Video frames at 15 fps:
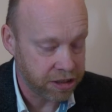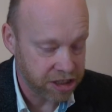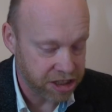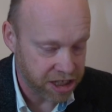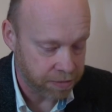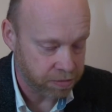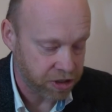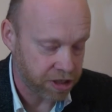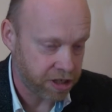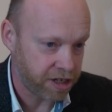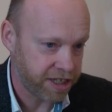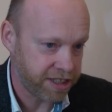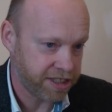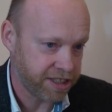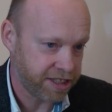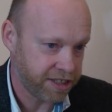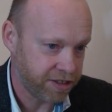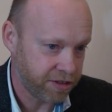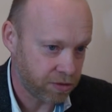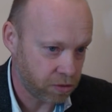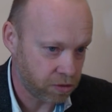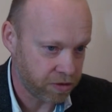
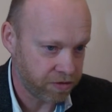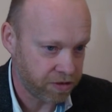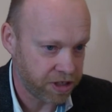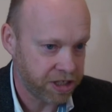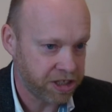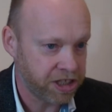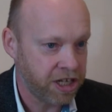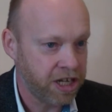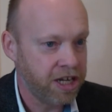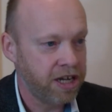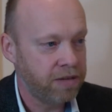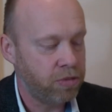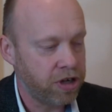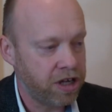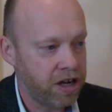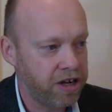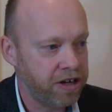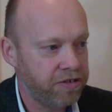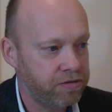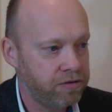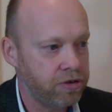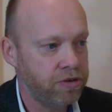conceptualizing all of this, but
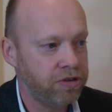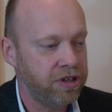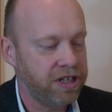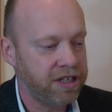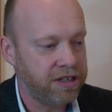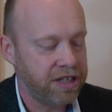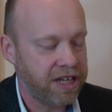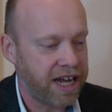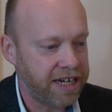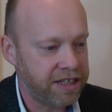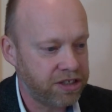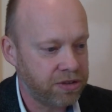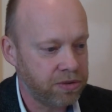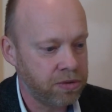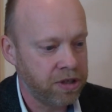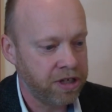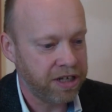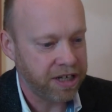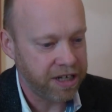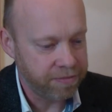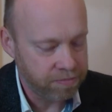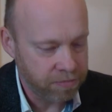going through the actual
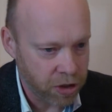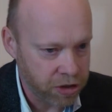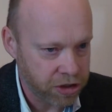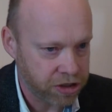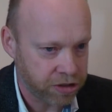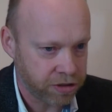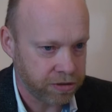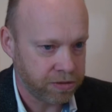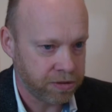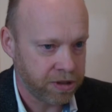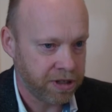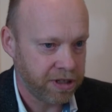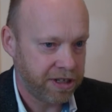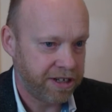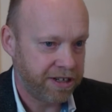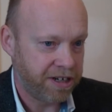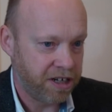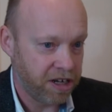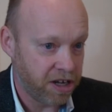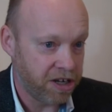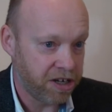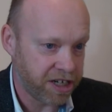emotional
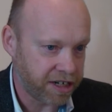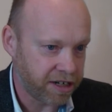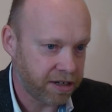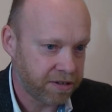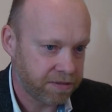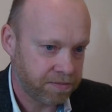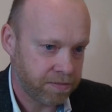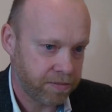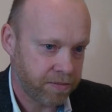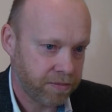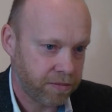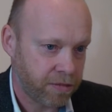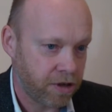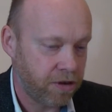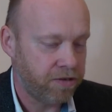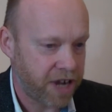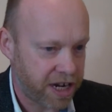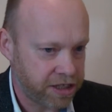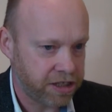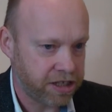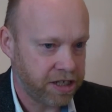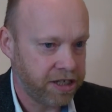learning of
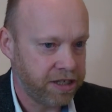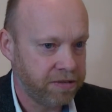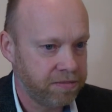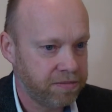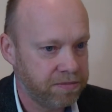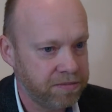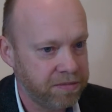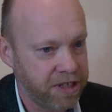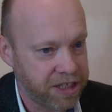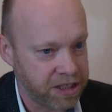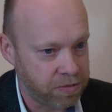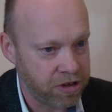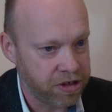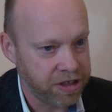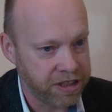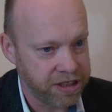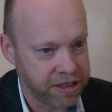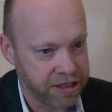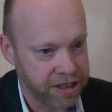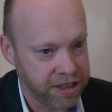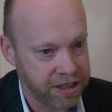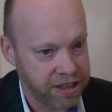actually
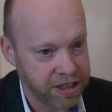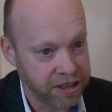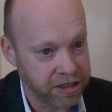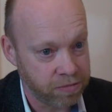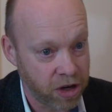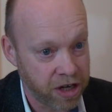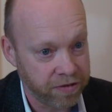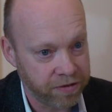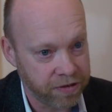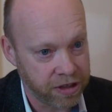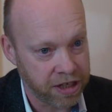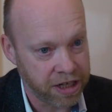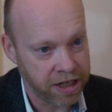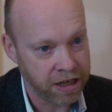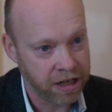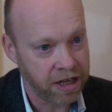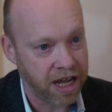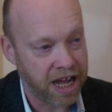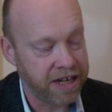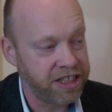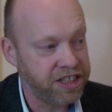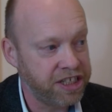experiencing these things mindfully
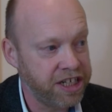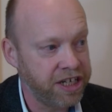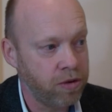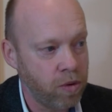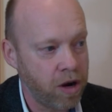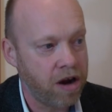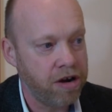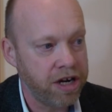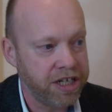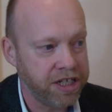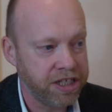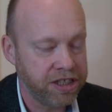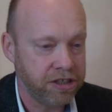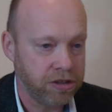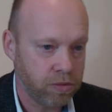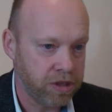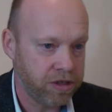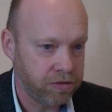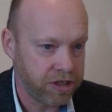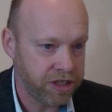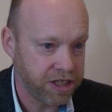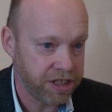and seeing where it is that
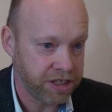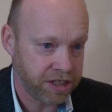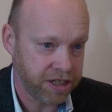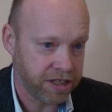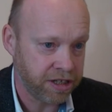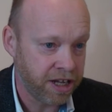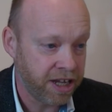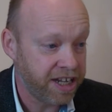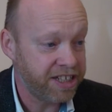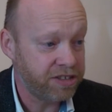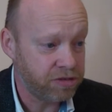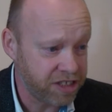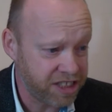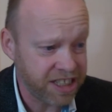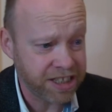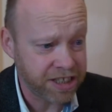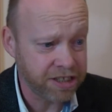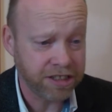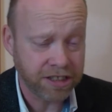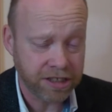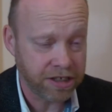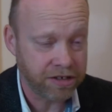we're resisting. It's
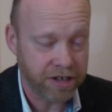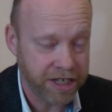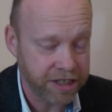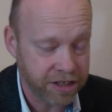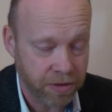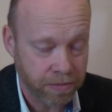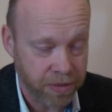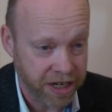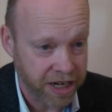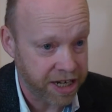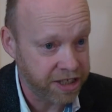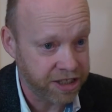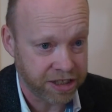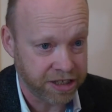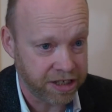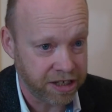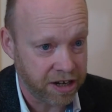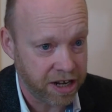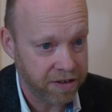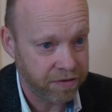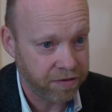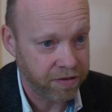resistance that creates complication in
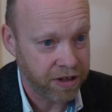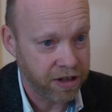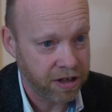life.